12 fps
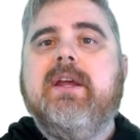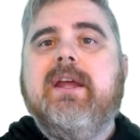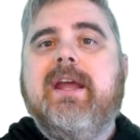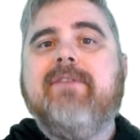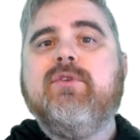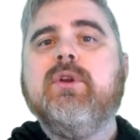
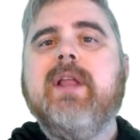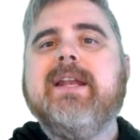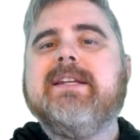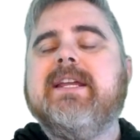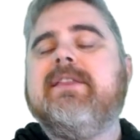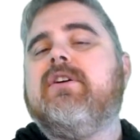If you would like
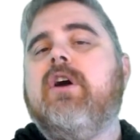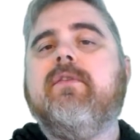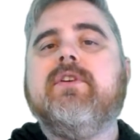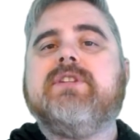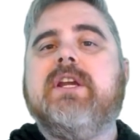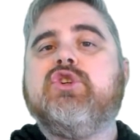to take the
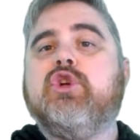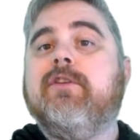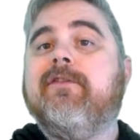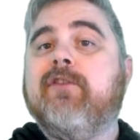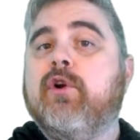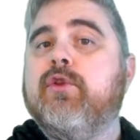conversation
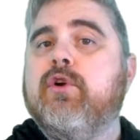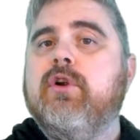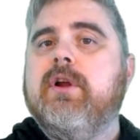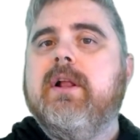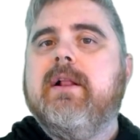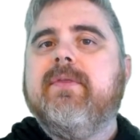
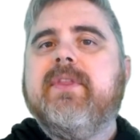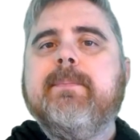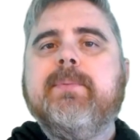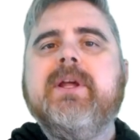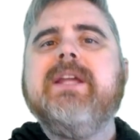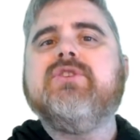further, then
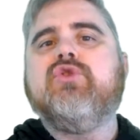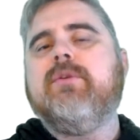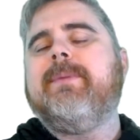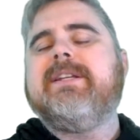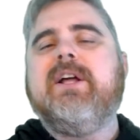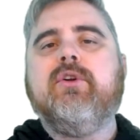please
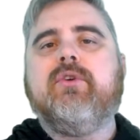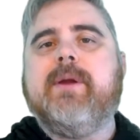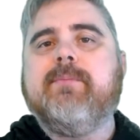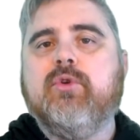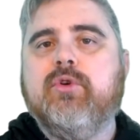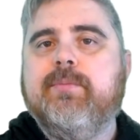join my
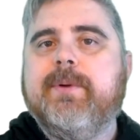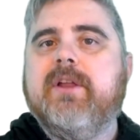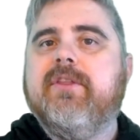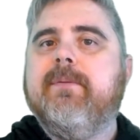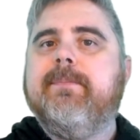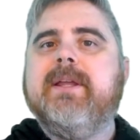Telegram group,
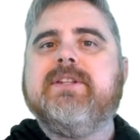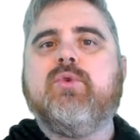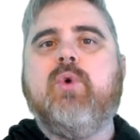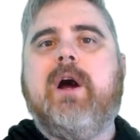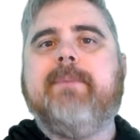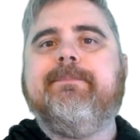the Bit
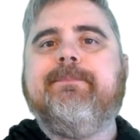Squad.